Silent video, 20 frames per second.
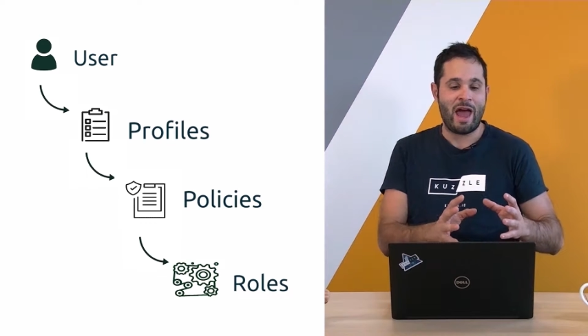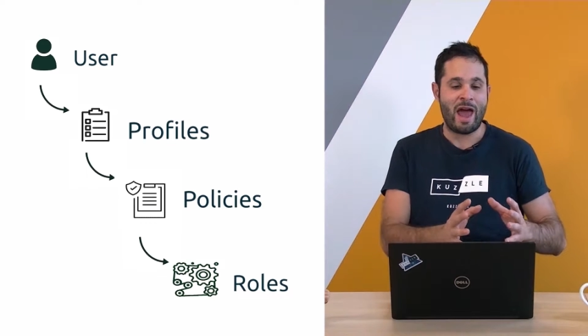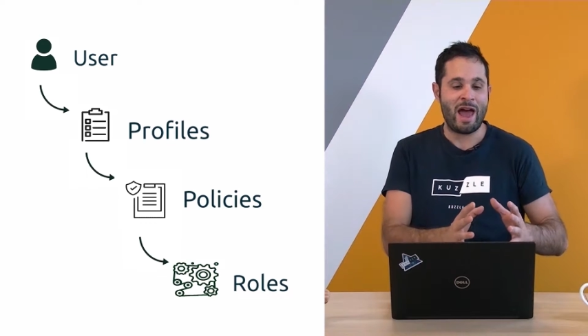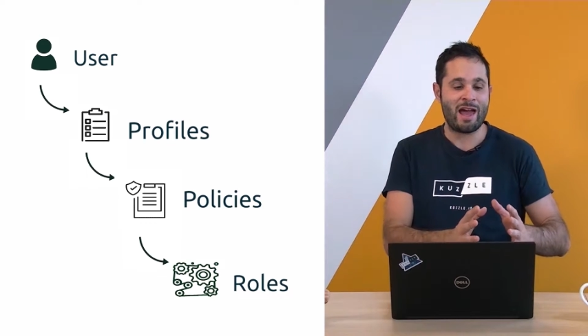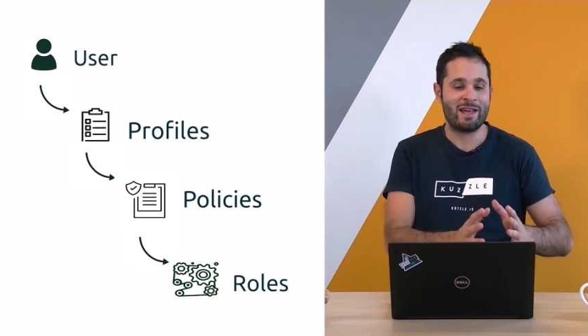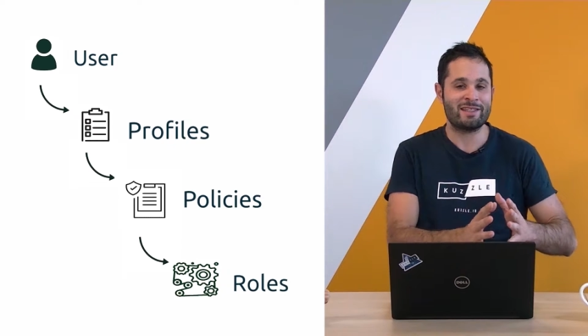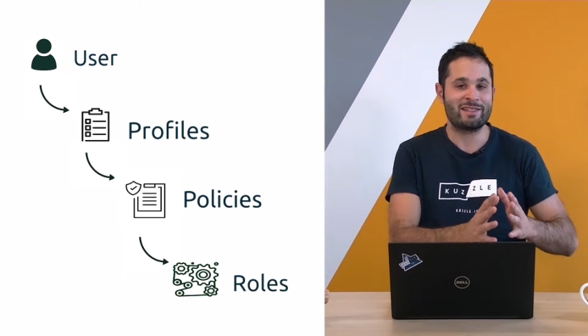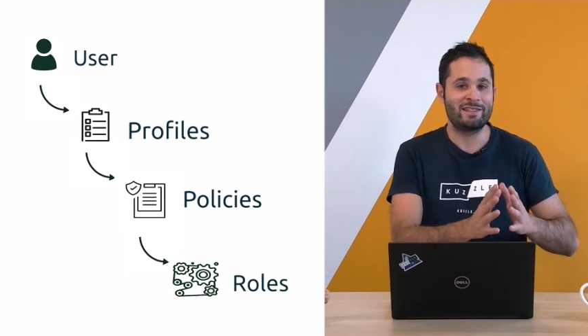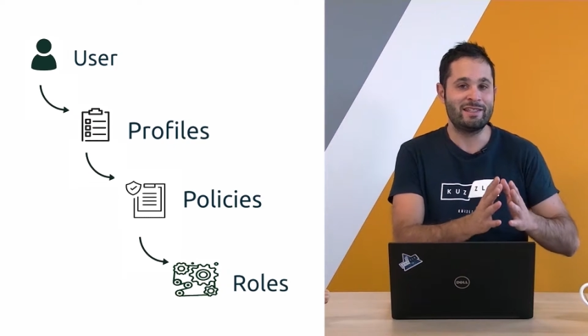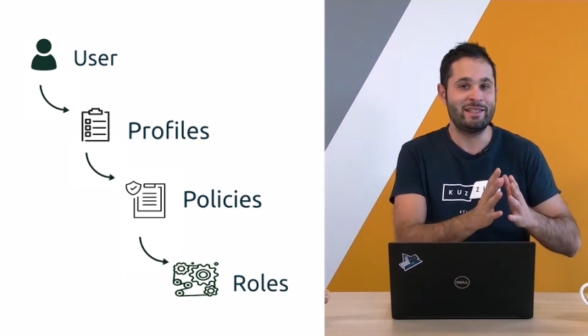
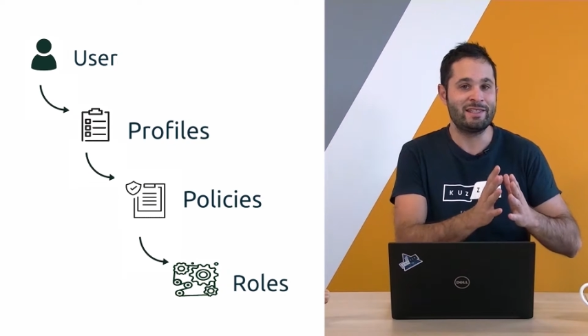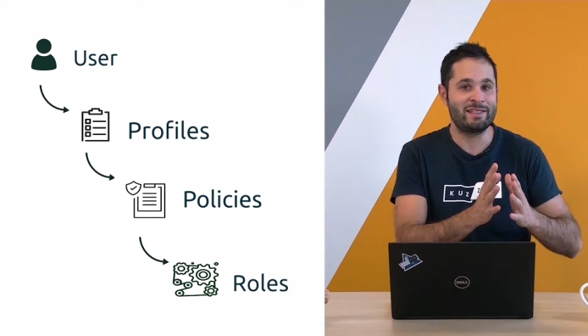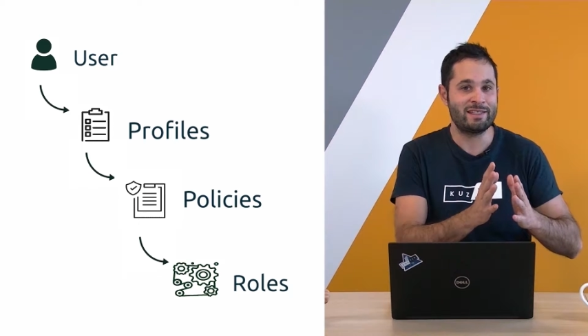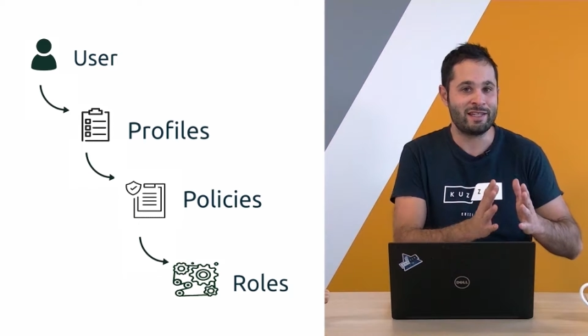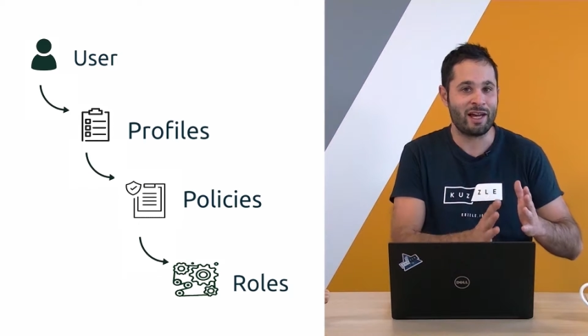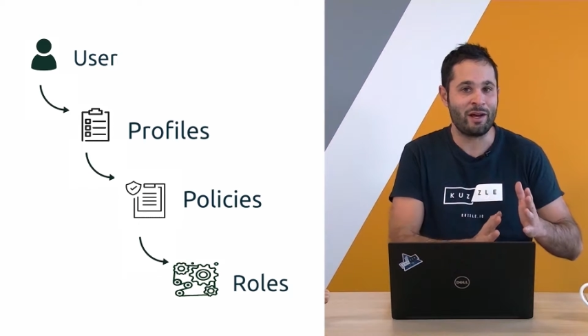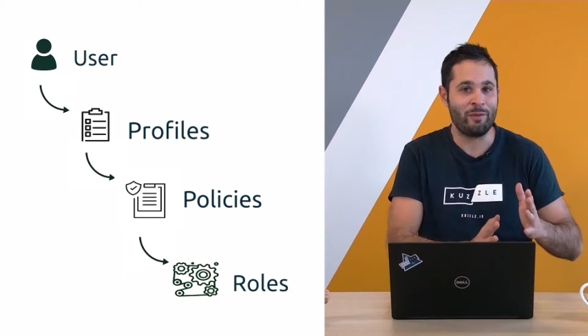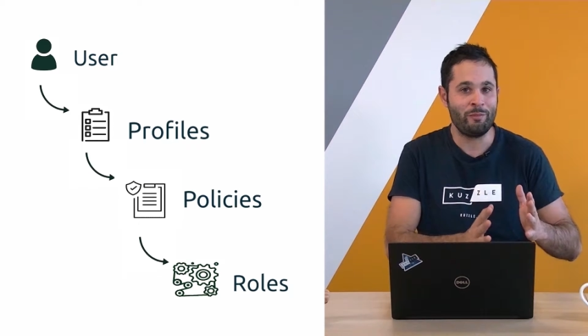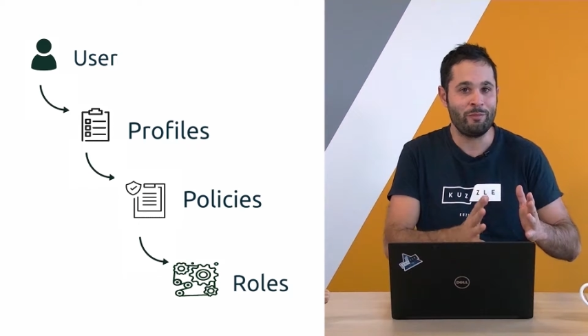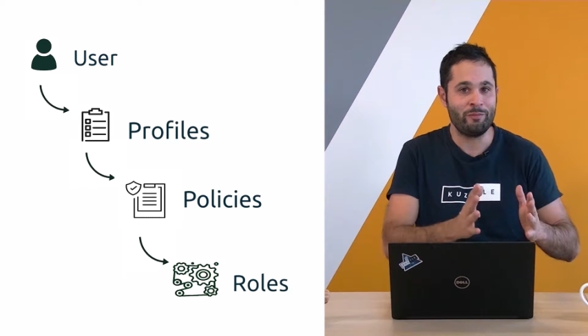as the
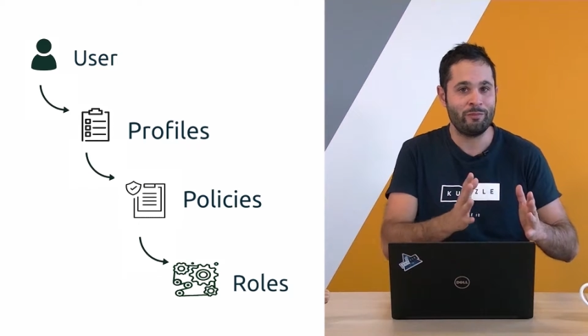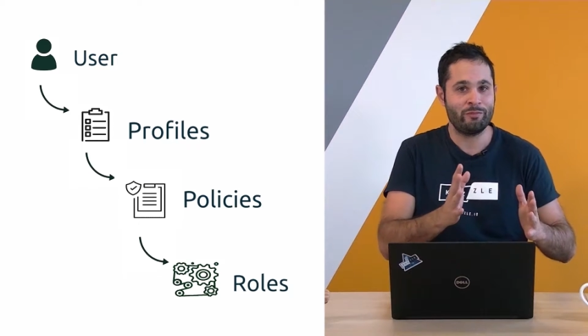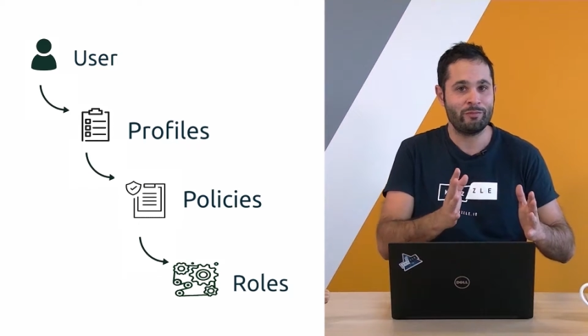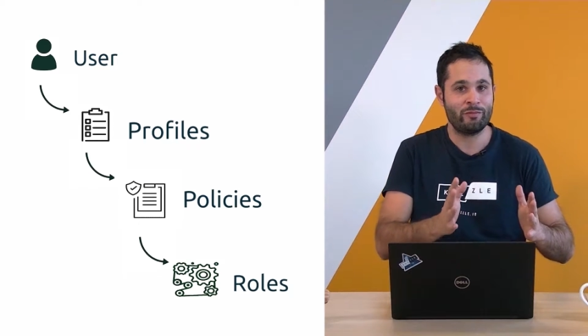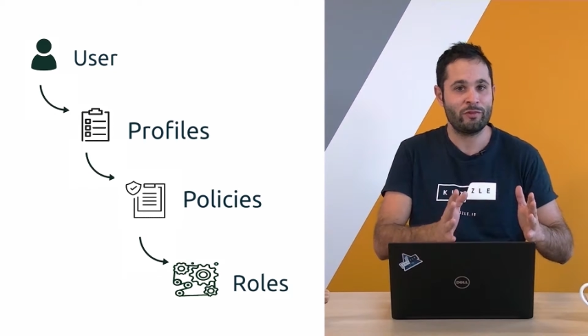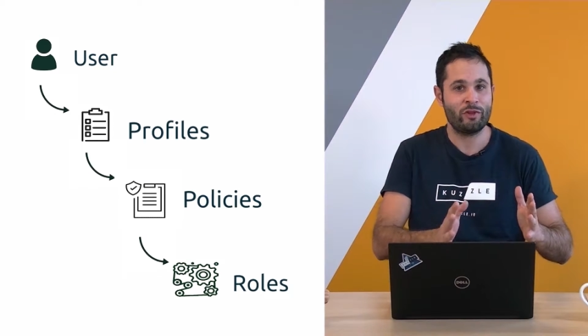sum